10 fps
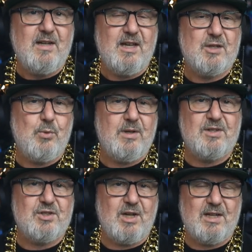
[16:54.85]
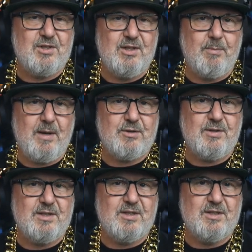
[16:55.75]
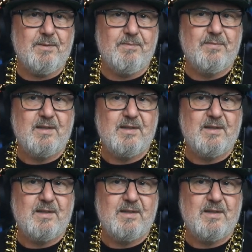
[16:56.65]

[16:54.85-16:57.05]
as well as charging your battery system.